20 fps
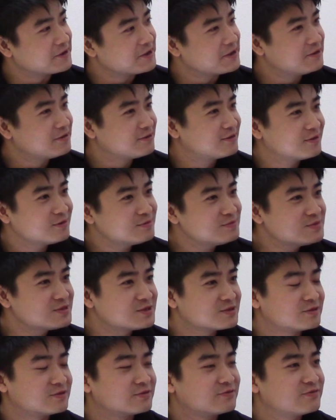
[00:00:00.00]
in terms
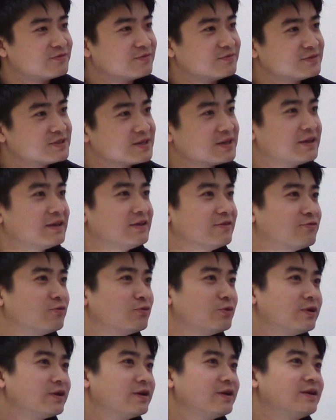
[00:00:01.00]
of, say, if
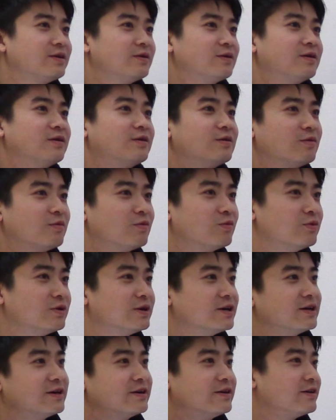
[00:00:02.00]
we
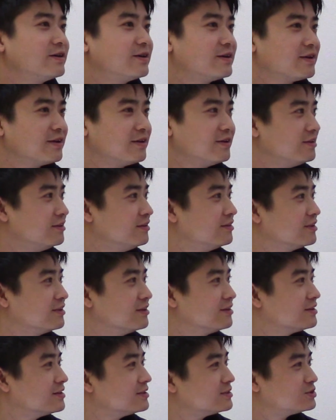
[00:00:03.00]
were in the
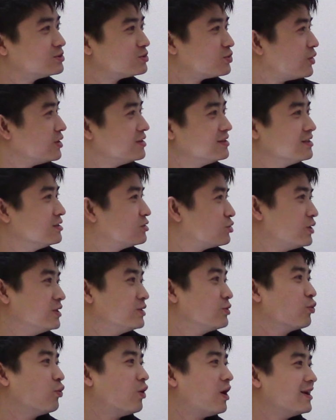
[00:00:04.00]
year
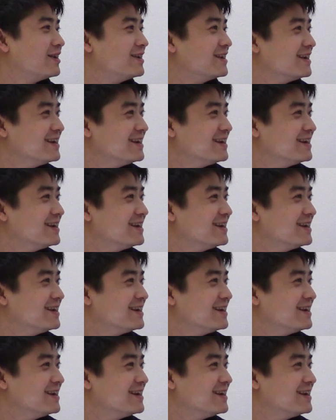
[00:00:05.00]
2021.